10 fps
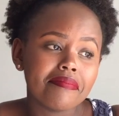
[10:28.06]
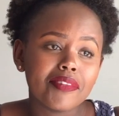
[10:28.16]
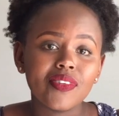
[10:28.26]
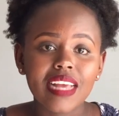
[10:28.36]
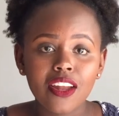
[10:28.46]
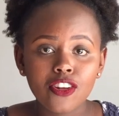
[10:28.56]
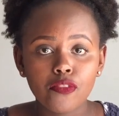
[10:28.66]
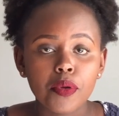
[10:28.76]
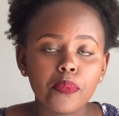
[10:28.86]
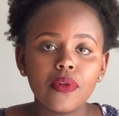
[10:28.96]
because a lot
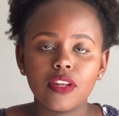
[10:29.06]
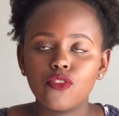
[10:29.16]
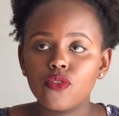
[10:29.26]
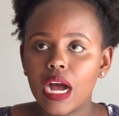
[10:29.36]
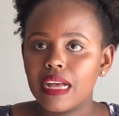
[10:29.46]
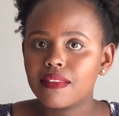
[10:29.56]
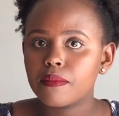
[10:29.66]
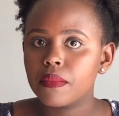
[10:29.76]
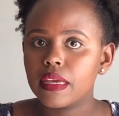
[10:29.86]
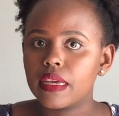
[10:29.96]
of people do
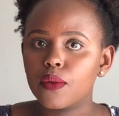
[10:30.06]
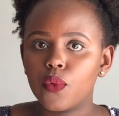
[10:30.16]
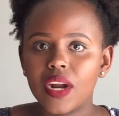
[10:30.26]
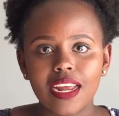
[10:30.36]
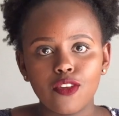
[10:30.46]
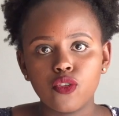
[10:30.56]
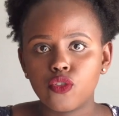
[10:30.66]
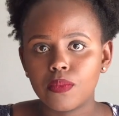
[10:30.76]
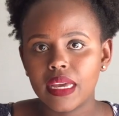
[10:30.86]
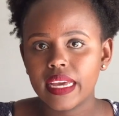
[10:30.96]
ask me what I do
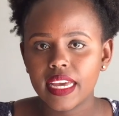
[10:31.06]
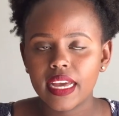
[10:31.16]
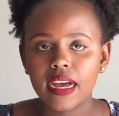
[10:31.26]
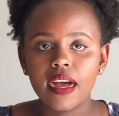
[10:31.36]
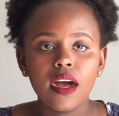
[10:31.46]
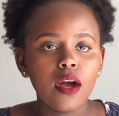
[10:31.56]
to my hair,